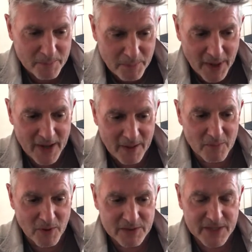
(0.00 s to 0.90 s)
But
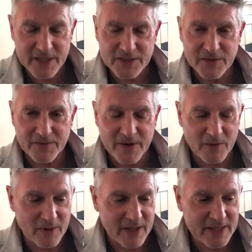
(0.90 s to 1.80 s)
most kids do very
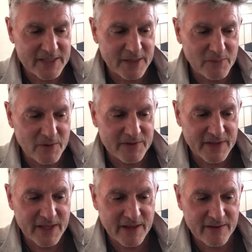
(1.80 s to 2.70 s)
well. I'd say most of
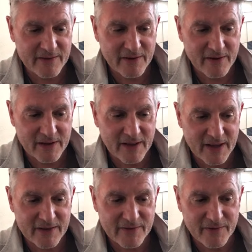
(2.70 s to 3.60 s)
the kids in our
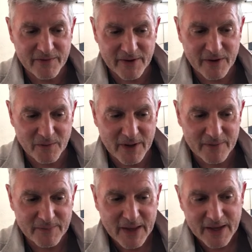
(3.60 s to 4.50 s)
class do very well.
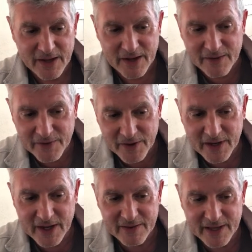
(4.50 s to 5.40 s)

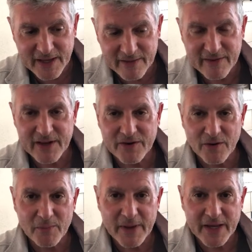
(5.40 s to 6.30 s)
If the kids that
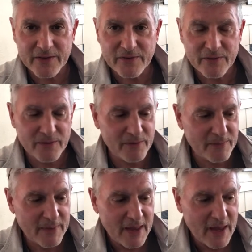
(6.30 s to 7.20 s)
don't make it through,
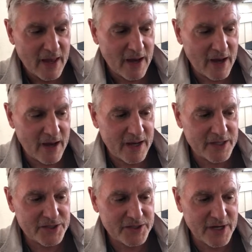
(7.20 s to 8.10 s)

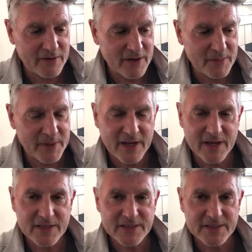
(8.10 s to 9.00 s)
it's generally
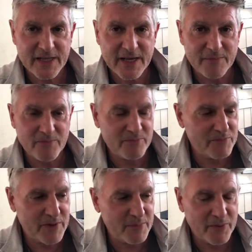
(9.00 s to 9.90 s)
because they
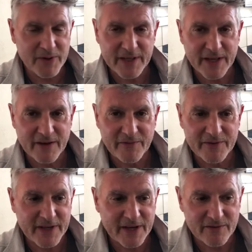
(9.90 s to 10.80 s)
didn't put in the
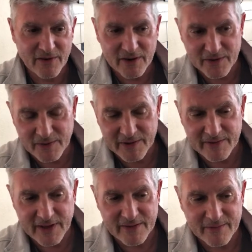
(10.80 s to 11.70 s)
effort, they didn't talk to us,
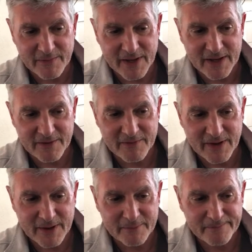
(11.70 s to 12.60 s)
they had some kind
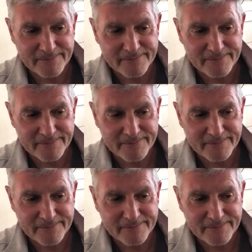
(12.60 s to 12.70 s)
of